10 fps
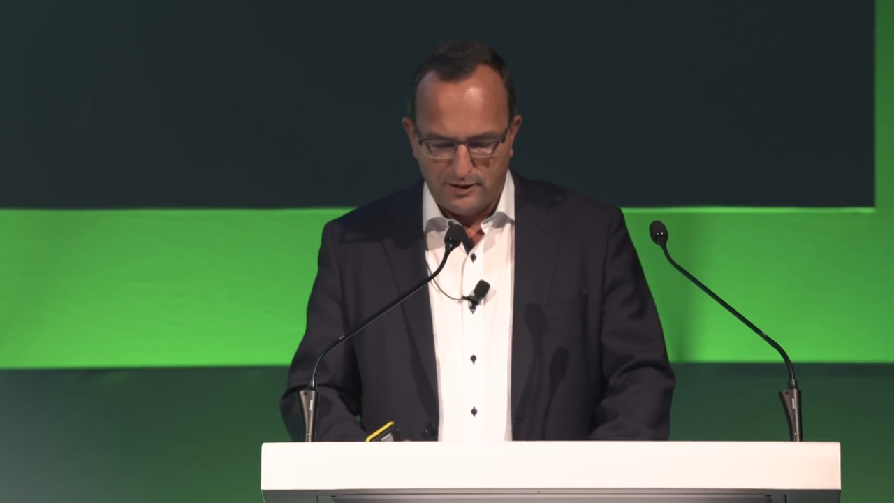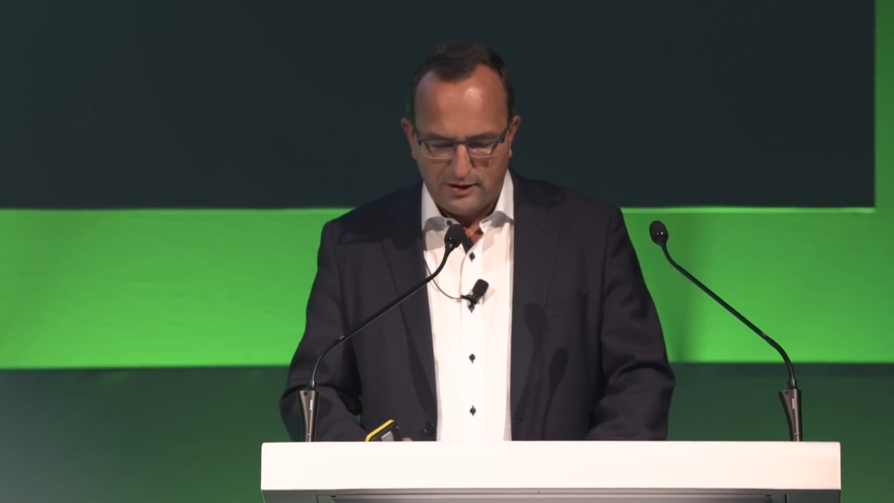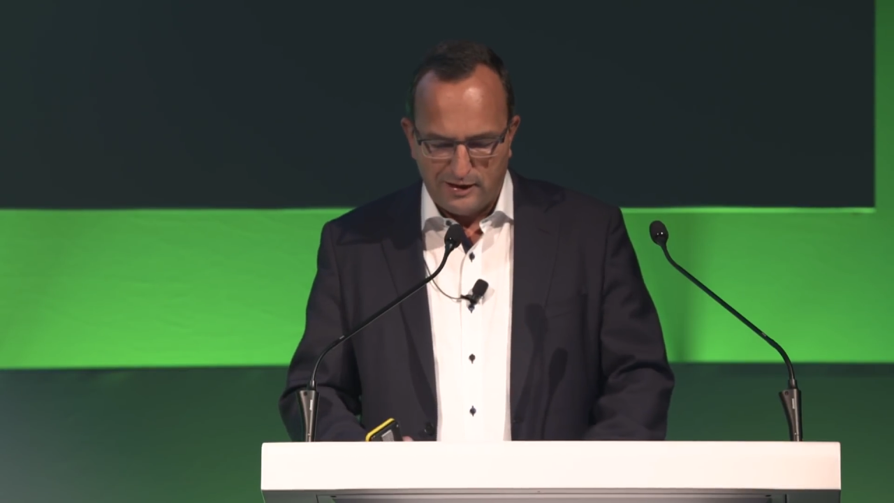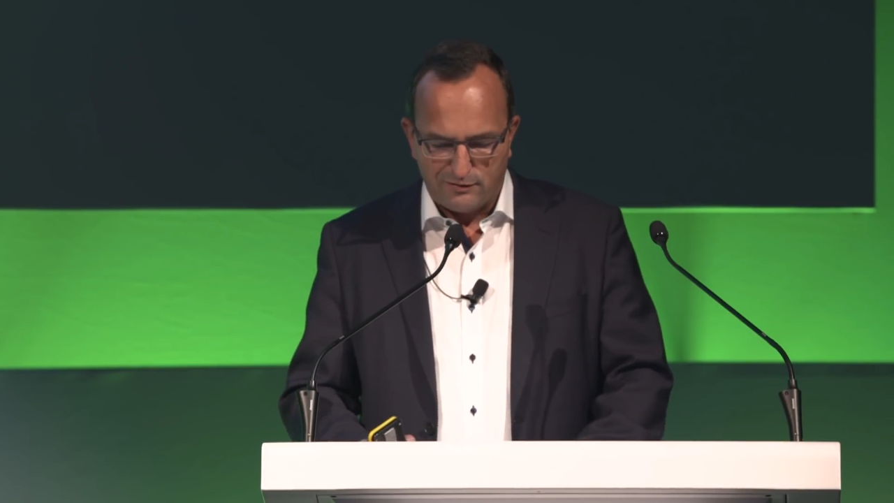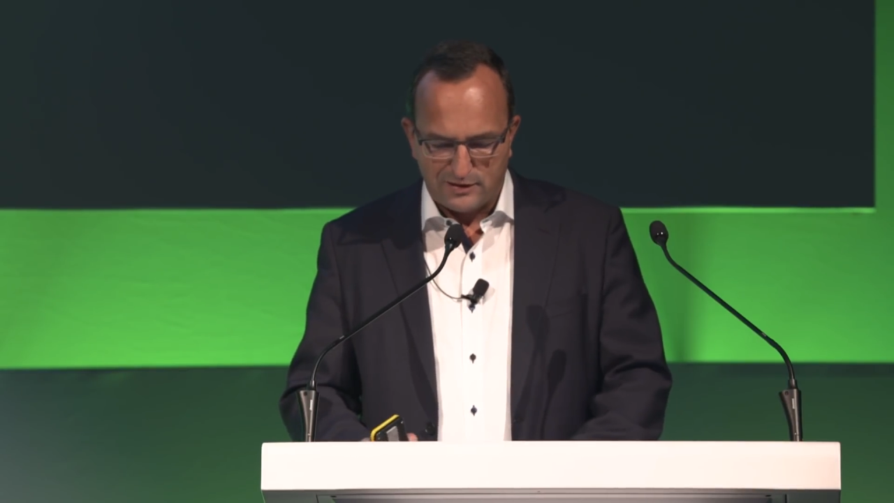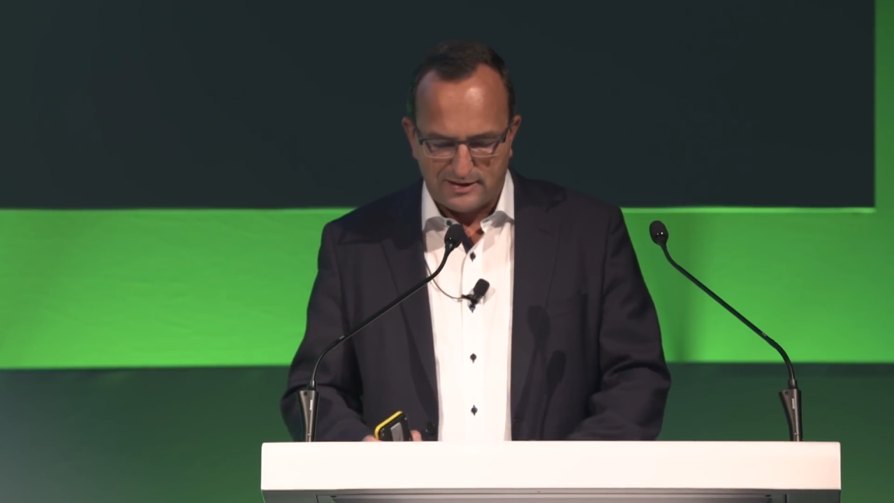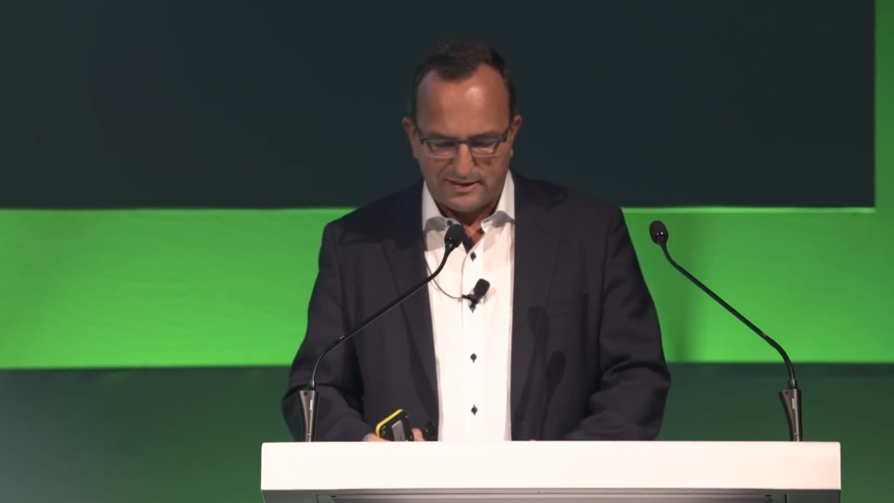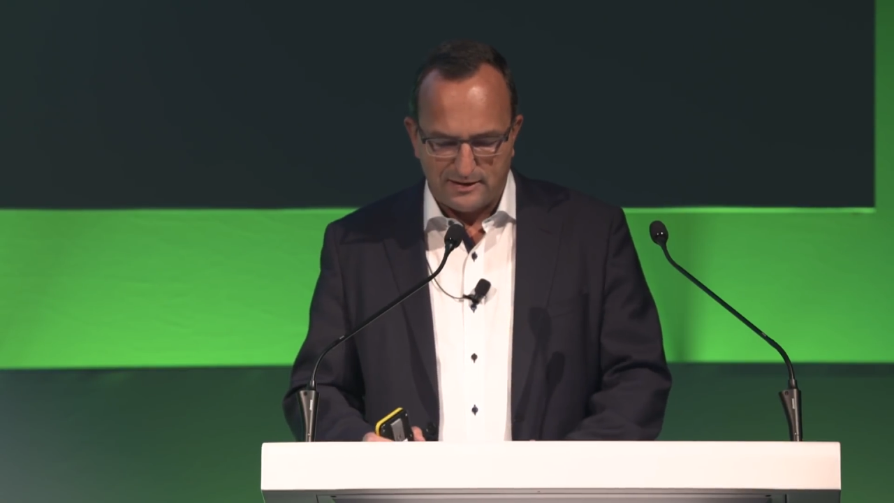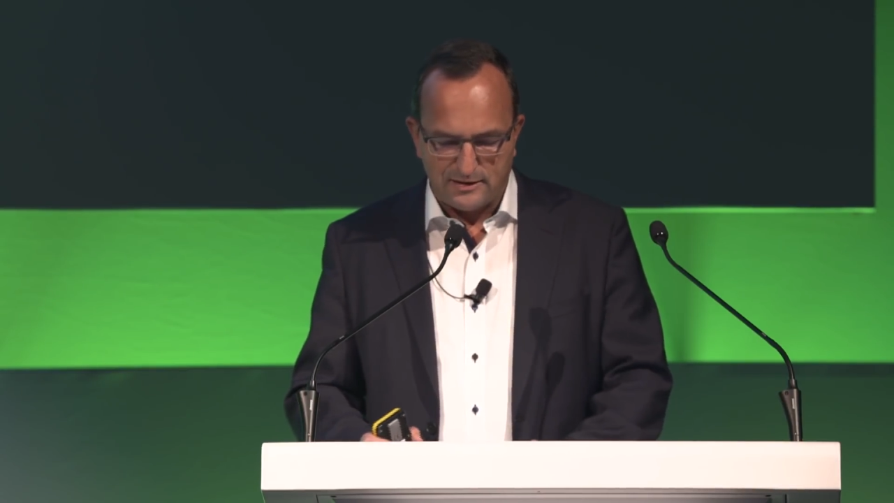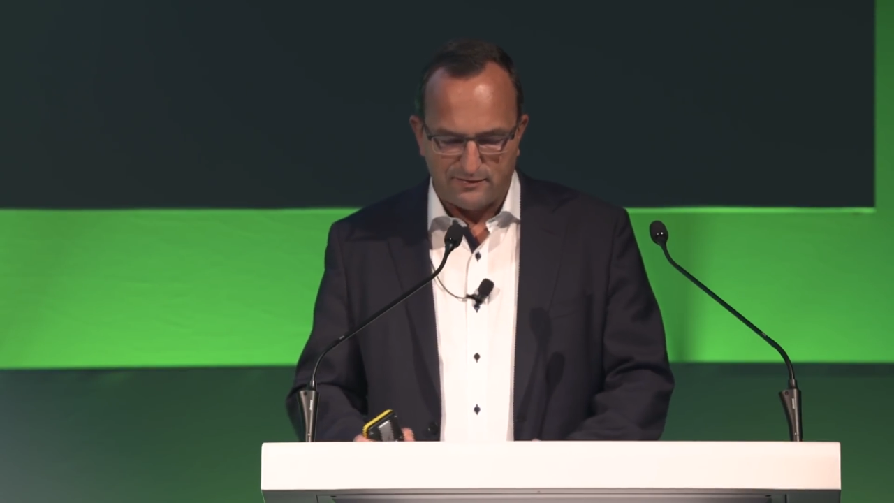have the
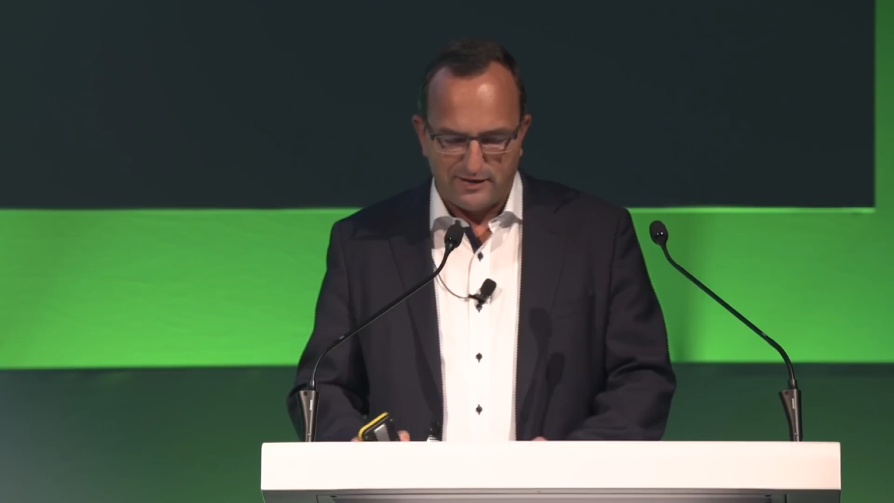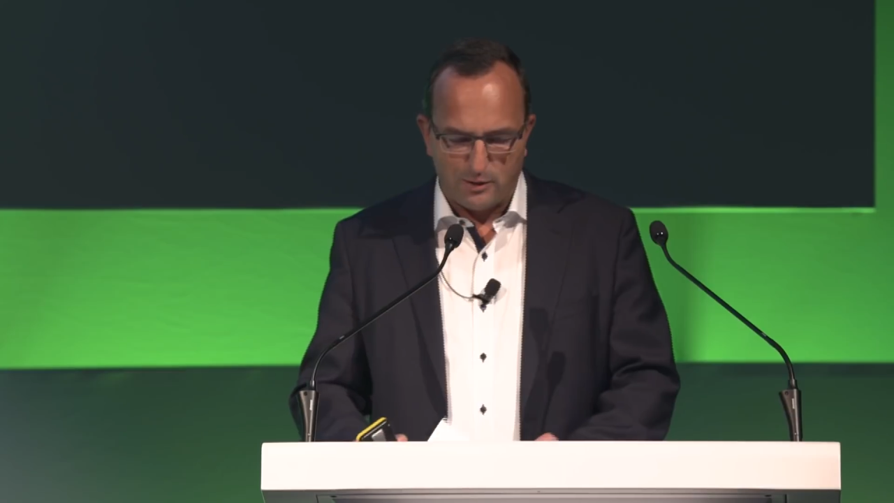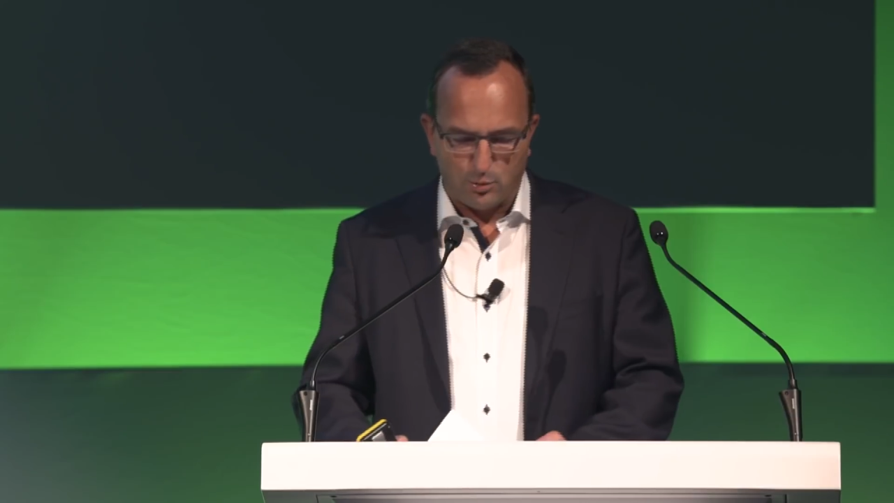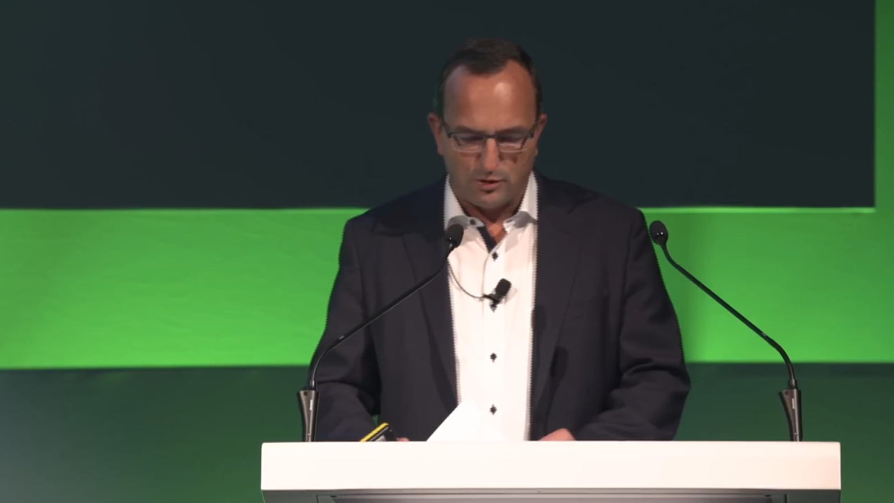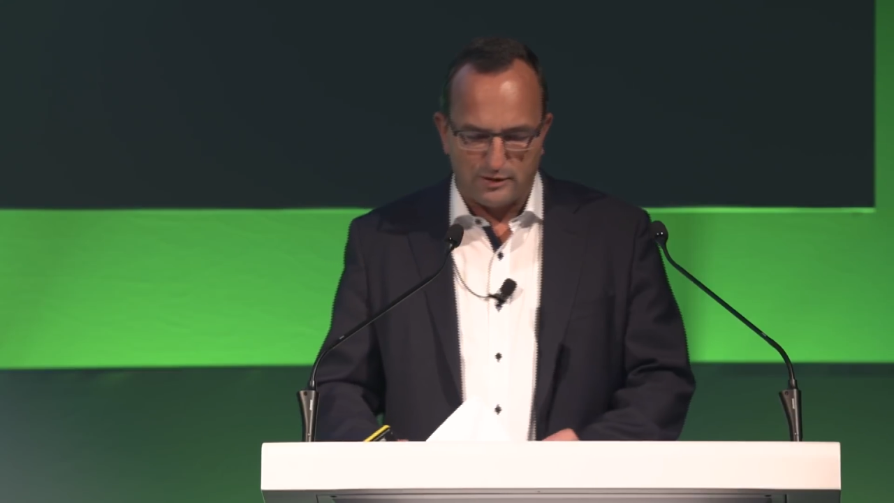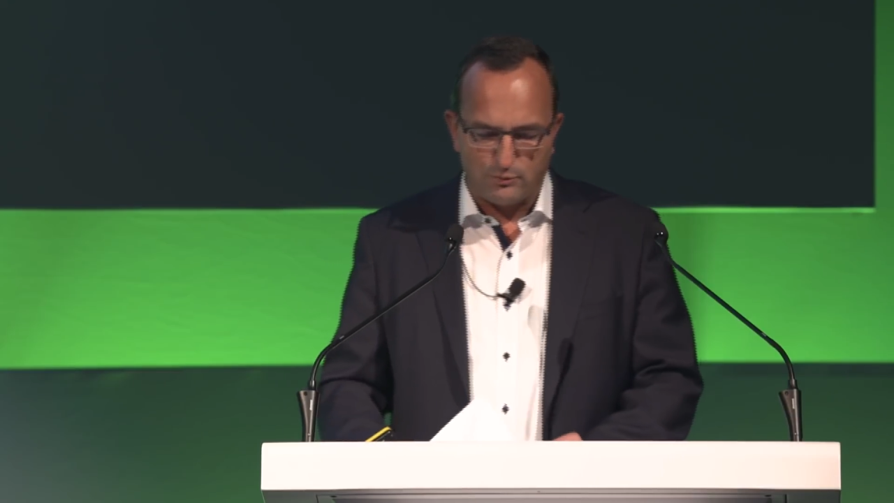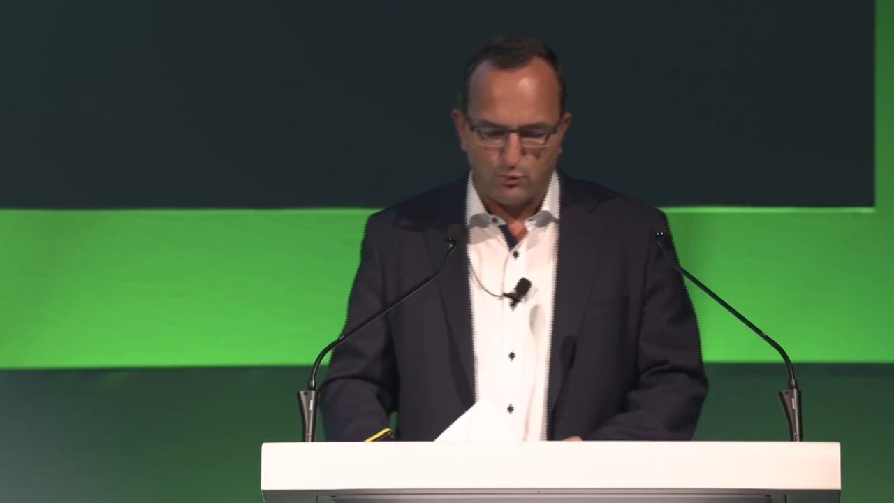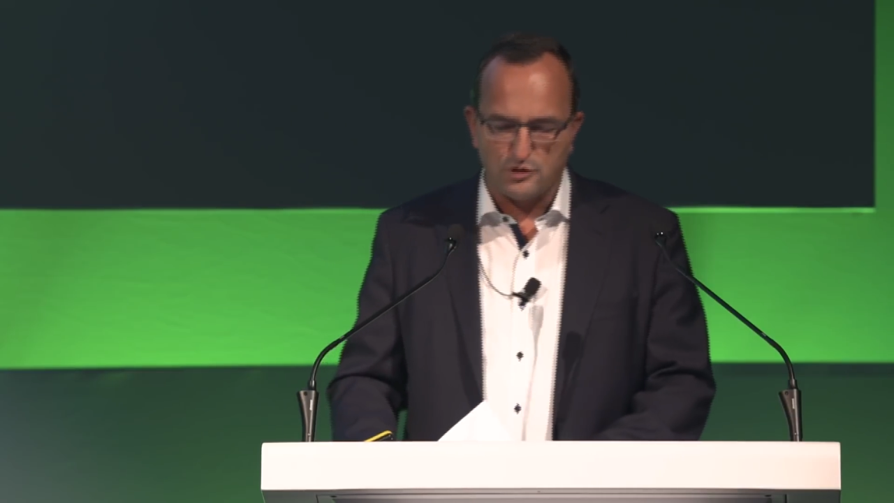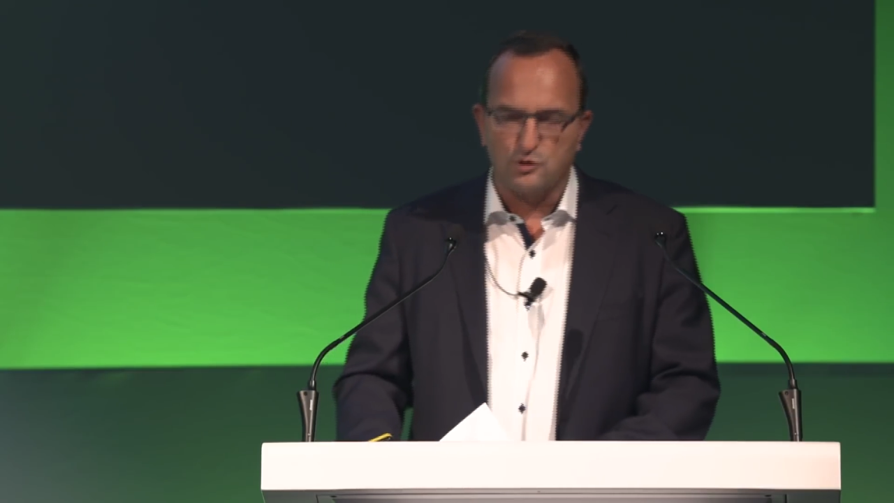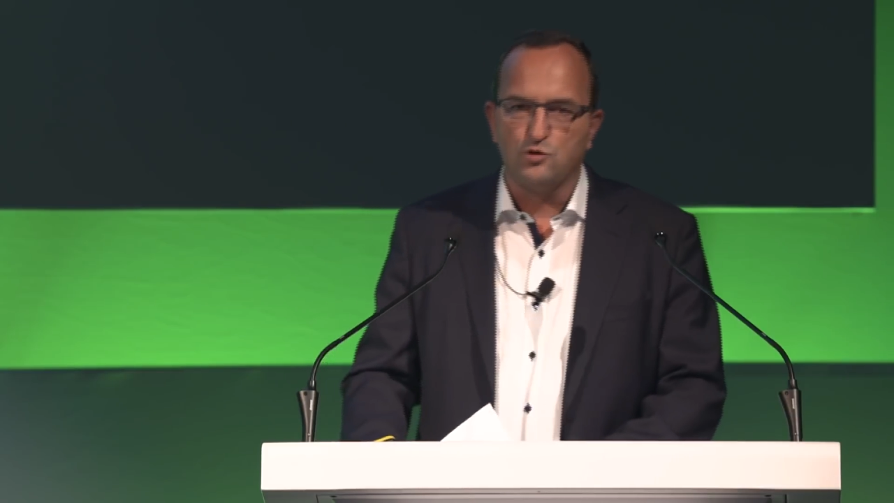settings available that
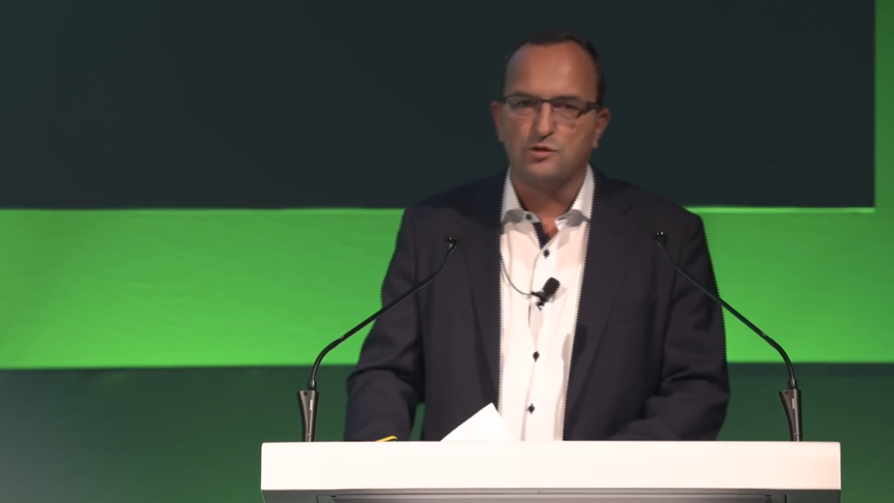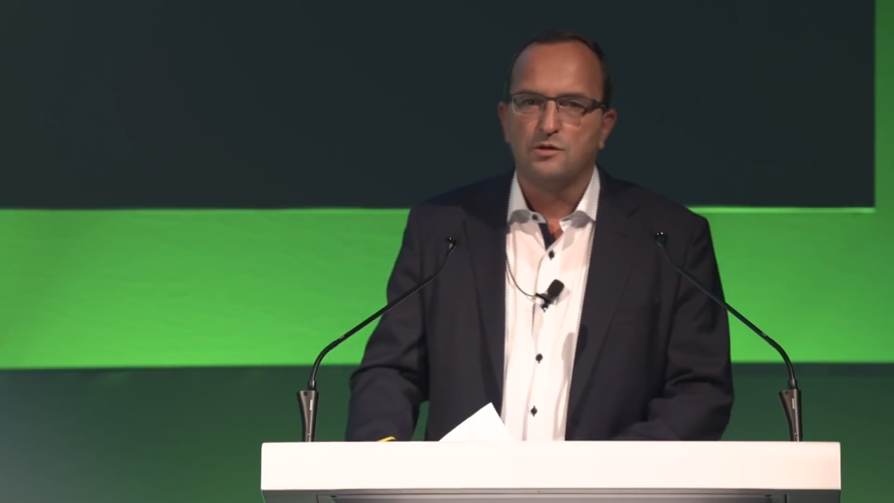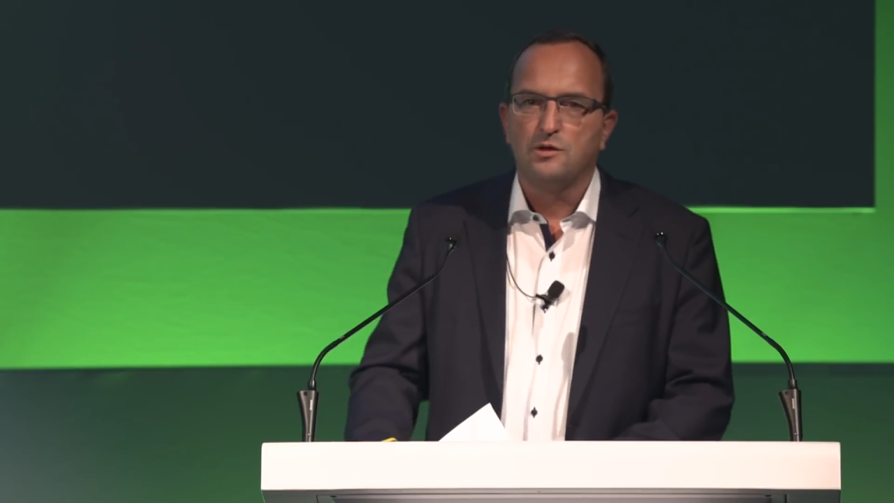will suit